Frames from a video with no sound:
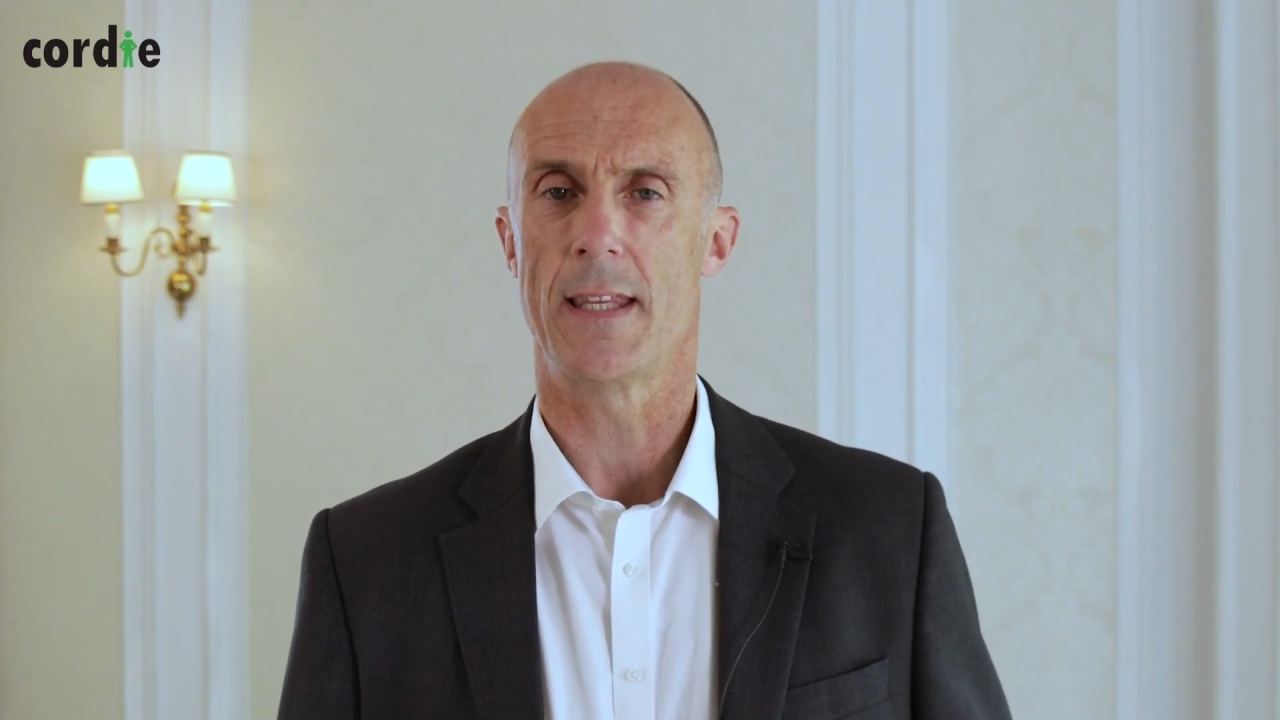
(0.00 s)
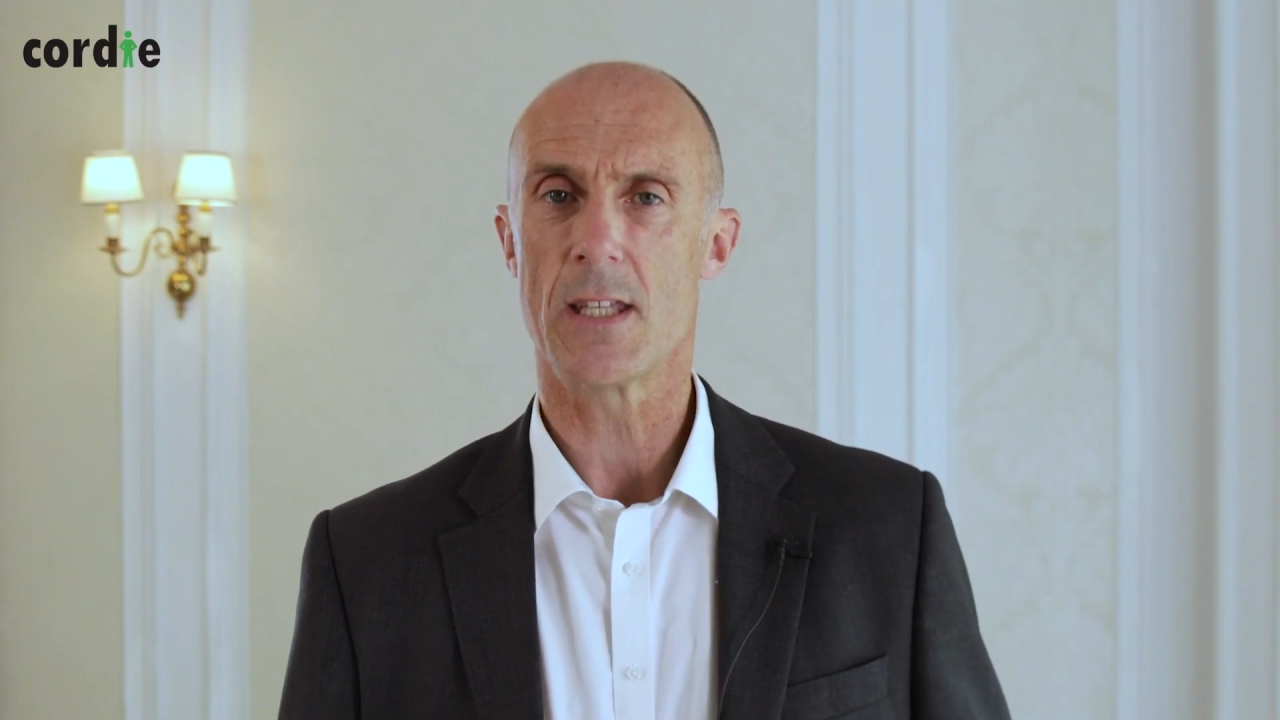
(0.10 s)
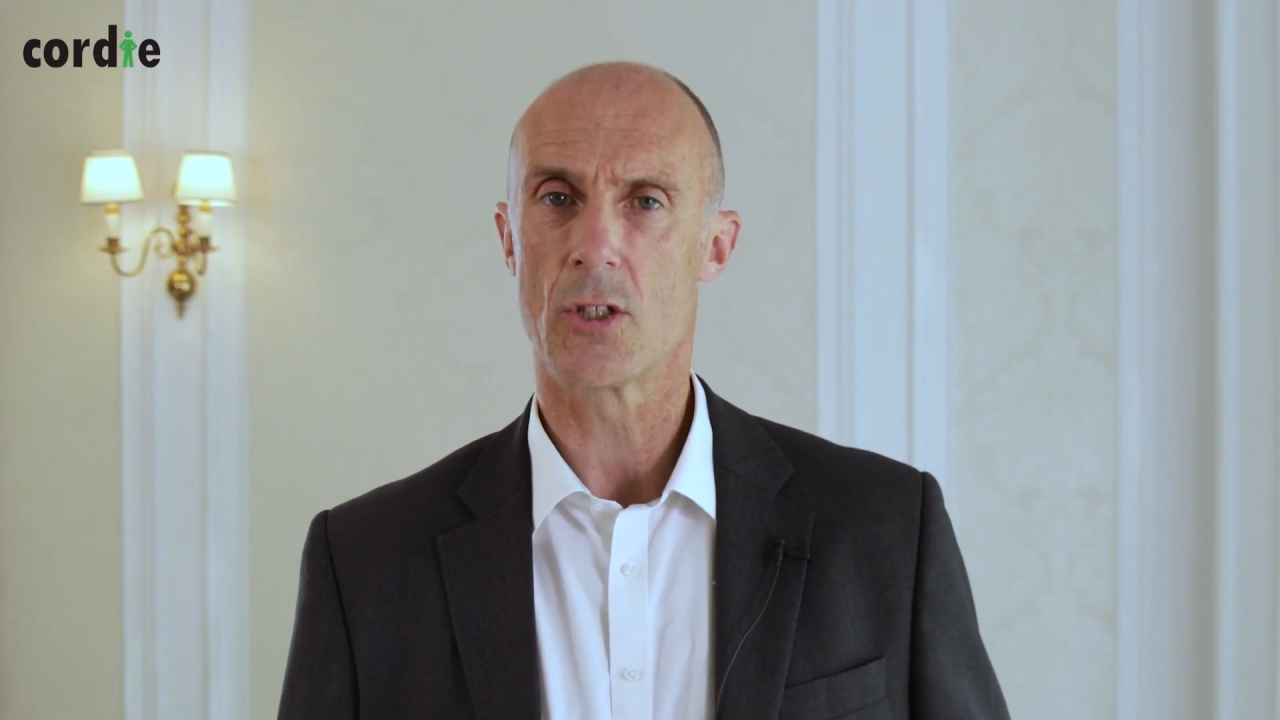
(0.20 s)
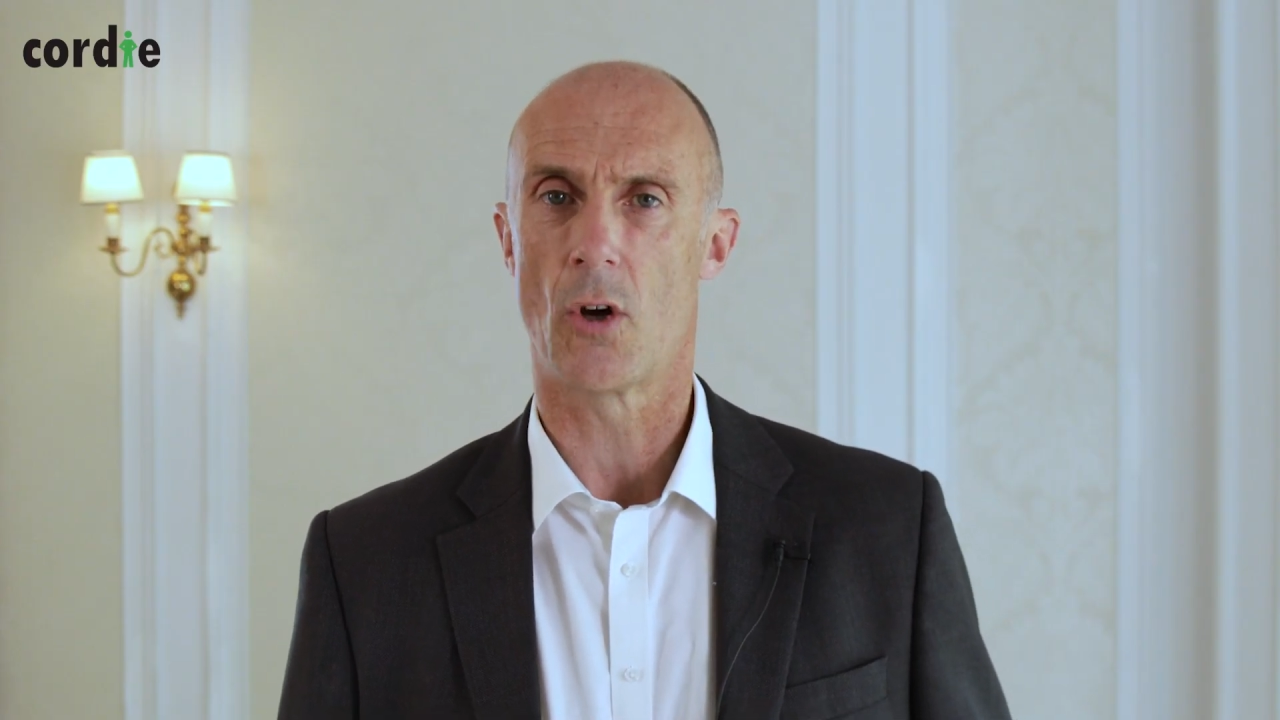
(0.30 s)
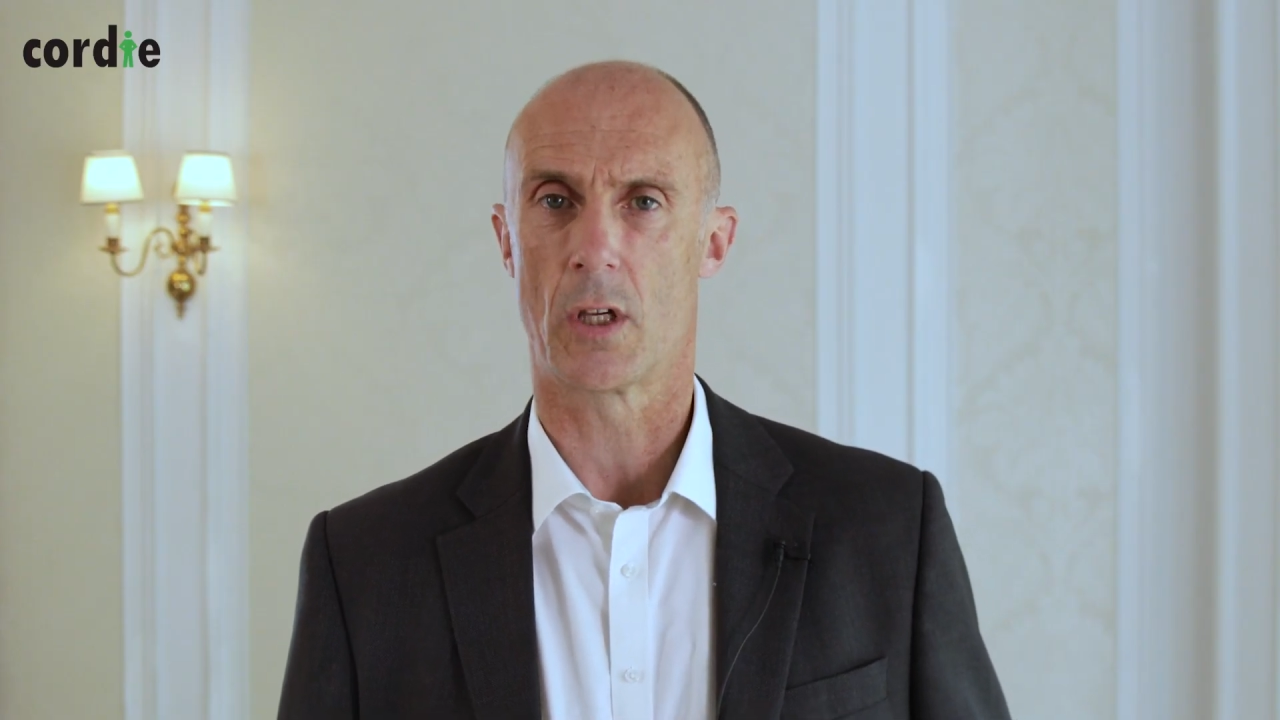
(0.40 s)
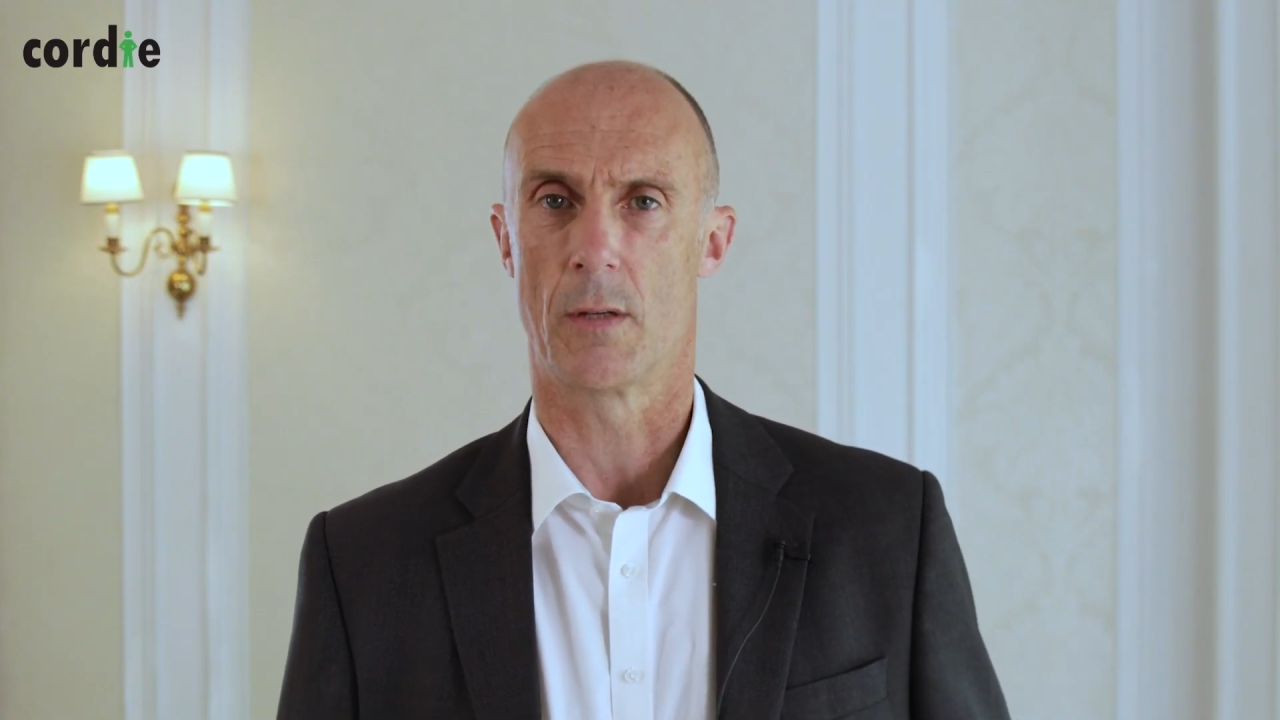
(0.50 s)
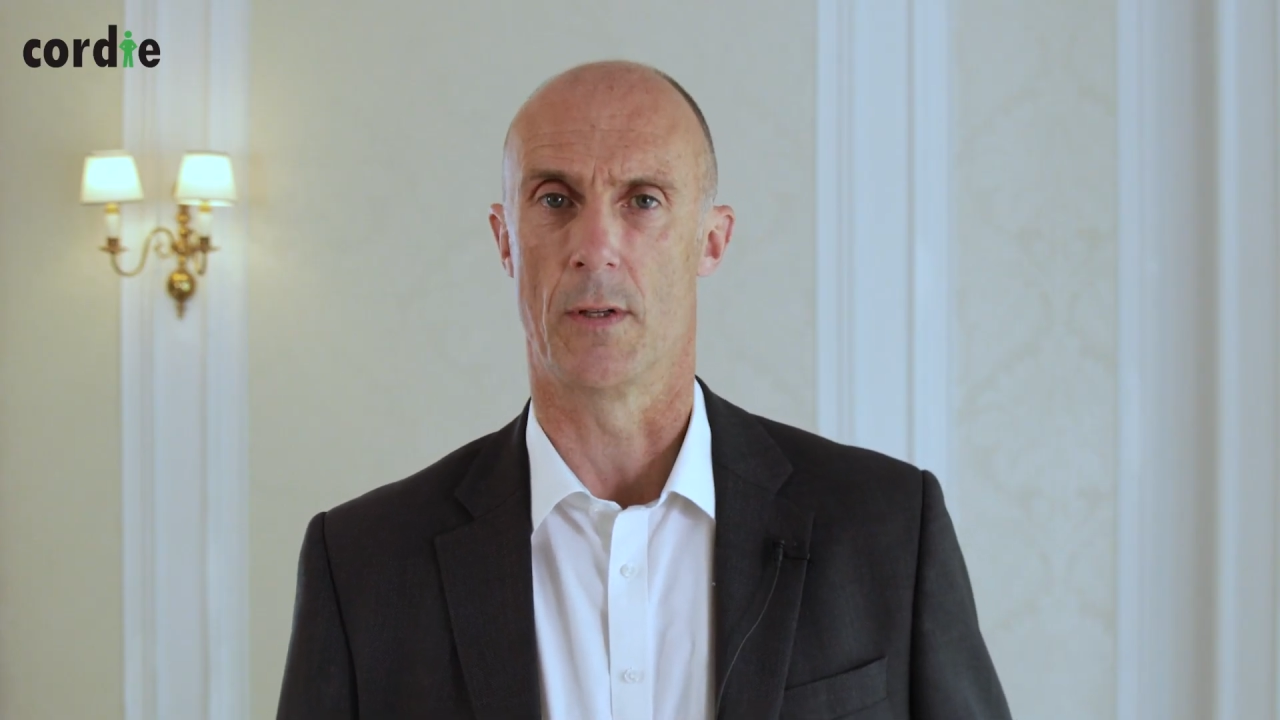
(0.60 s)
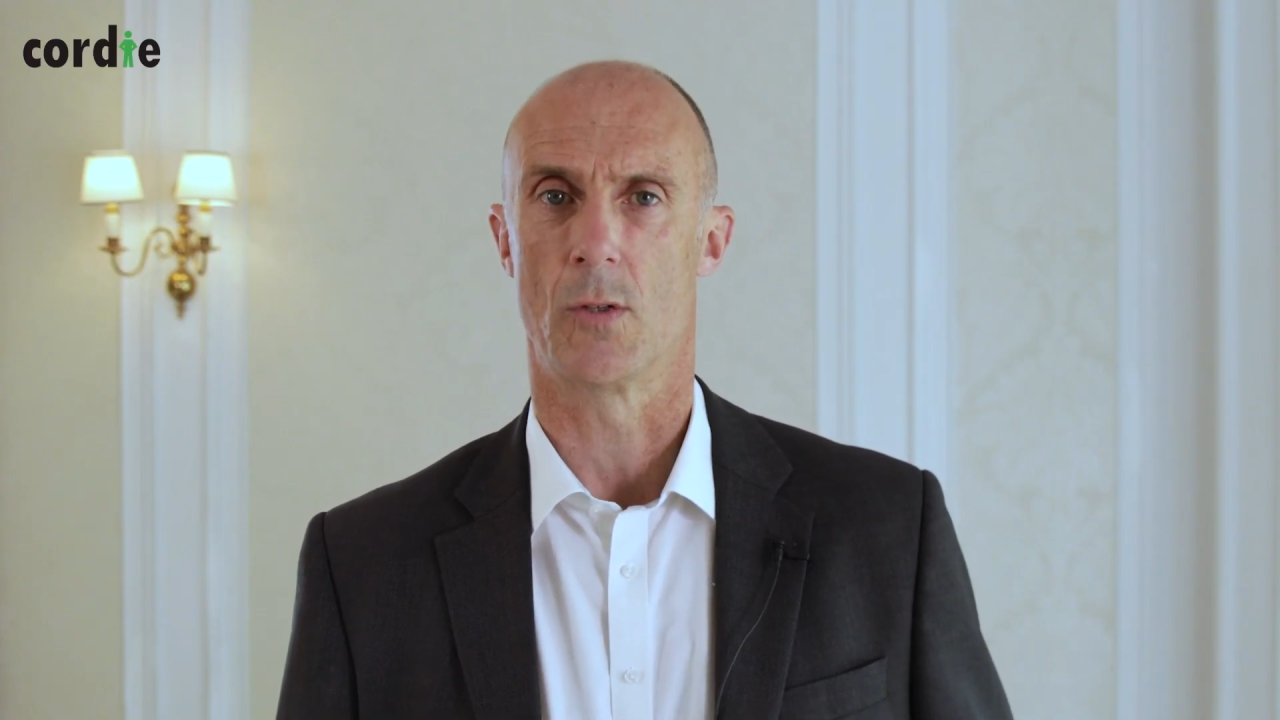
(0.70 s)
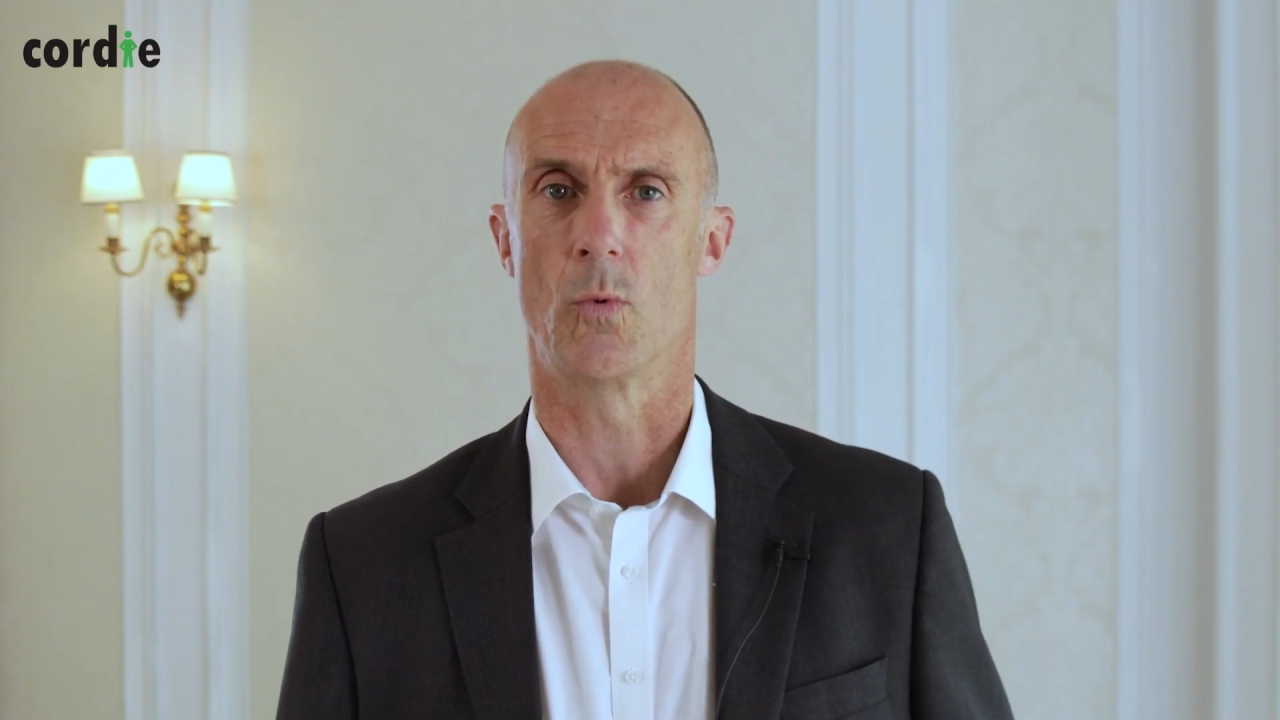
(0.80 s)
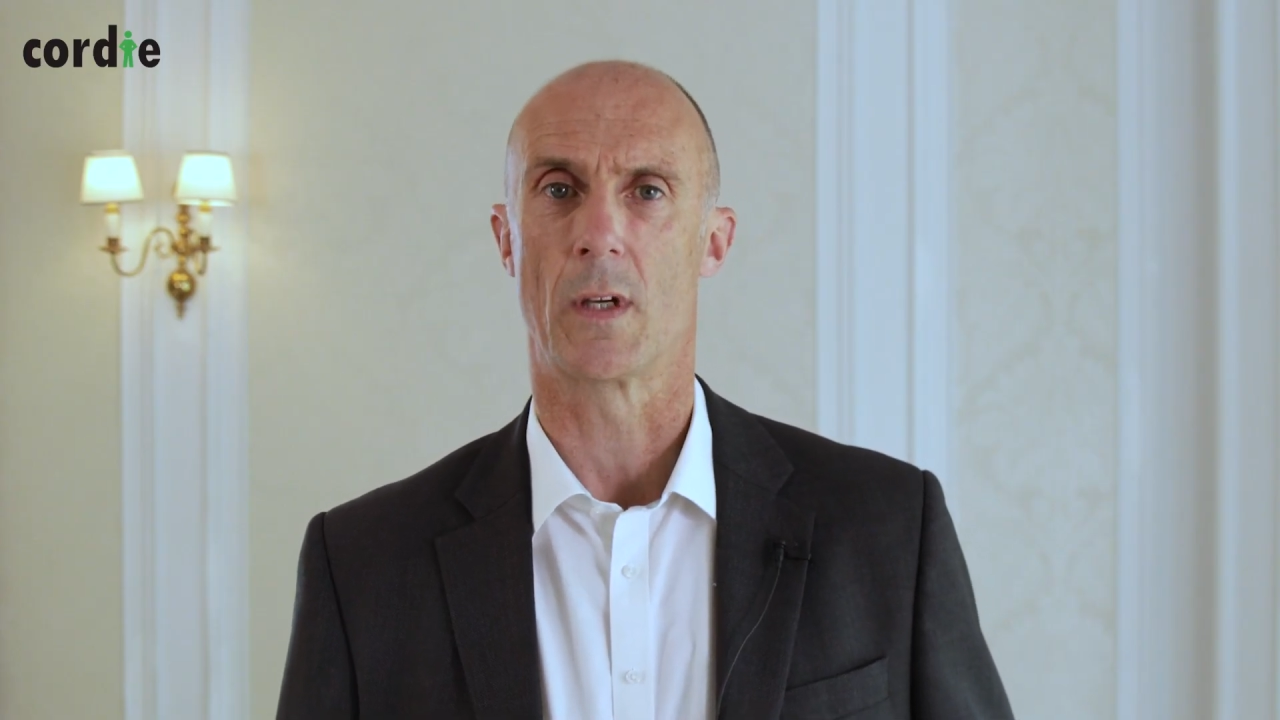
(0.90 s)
this document will